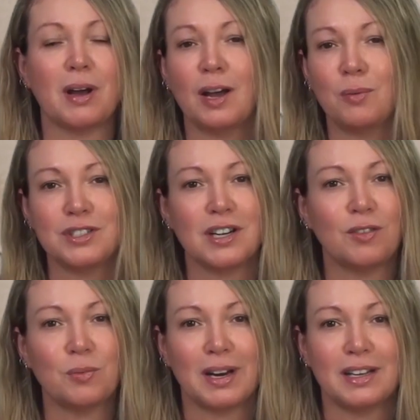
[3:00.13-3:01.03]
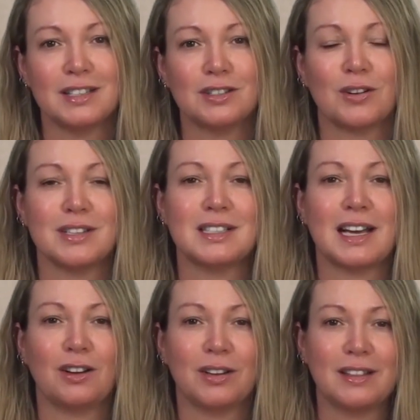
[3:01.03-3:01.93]
buy whichever one is on
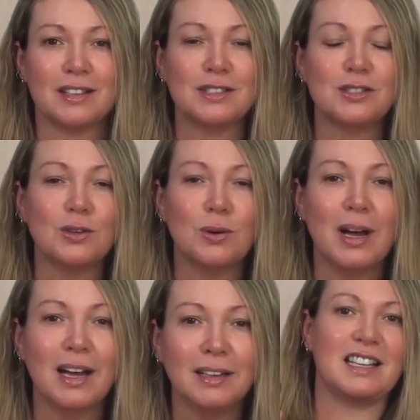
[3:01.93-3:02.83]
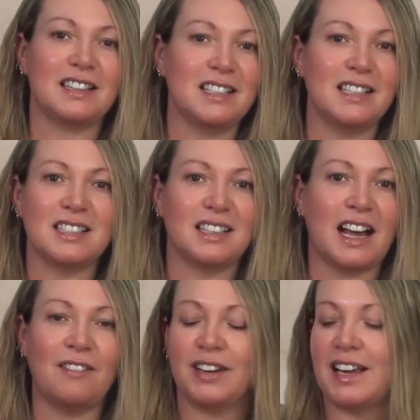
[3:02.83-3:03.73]
sale in the store. This is
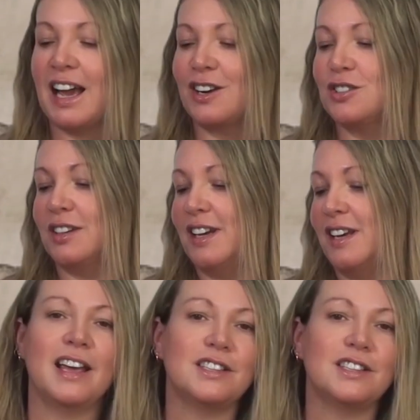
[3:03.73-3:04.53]
lovely actually.